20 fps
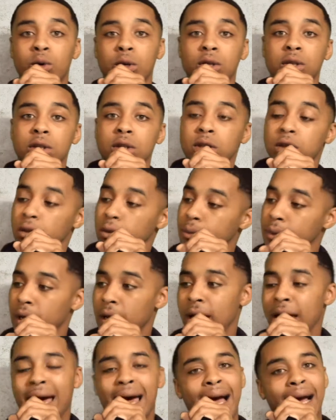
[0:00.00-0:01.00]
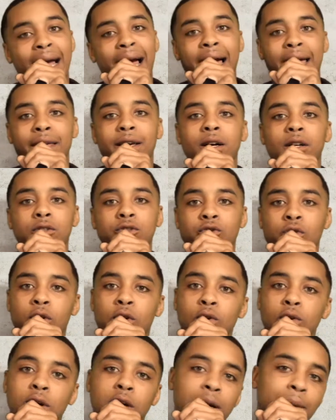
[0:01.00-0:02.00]
with a Dip. I got Young
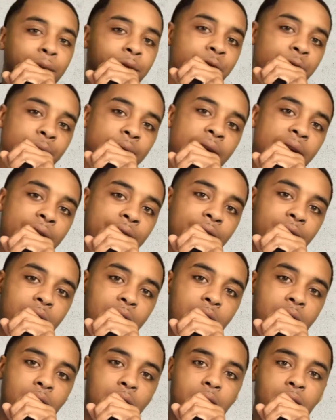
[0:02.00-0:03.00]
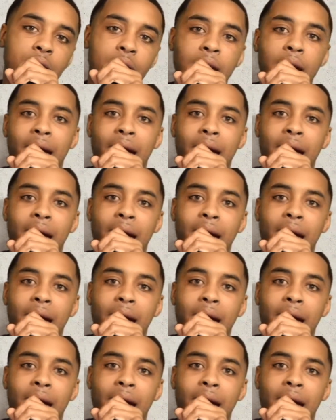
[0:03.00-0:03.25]
Troll coming from Lafayette.